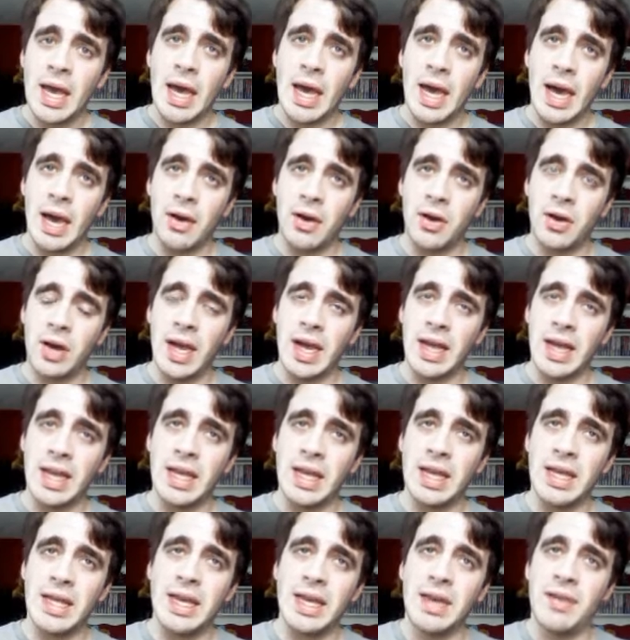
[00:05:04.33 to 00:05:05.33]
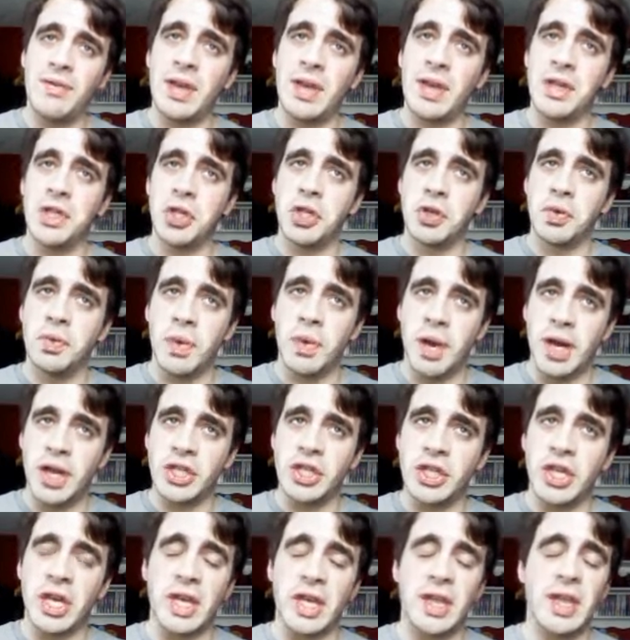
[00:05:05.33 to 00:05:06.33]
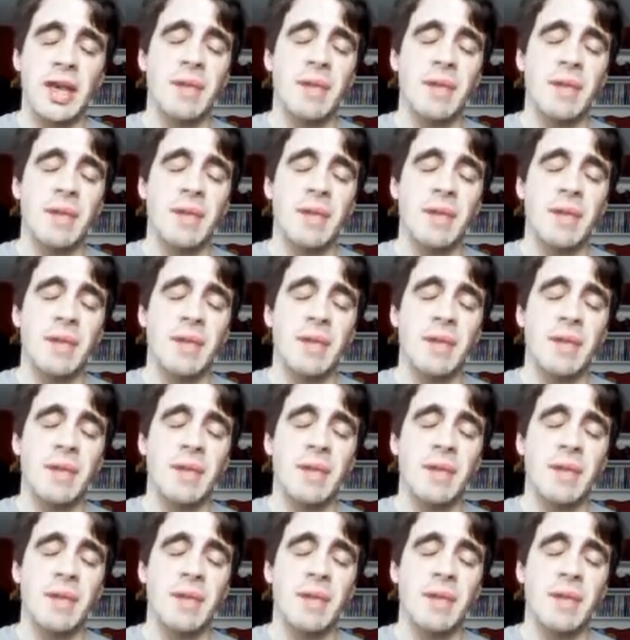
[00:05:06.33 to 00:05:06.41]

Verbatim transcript: I'm going to at least give issue one a chance.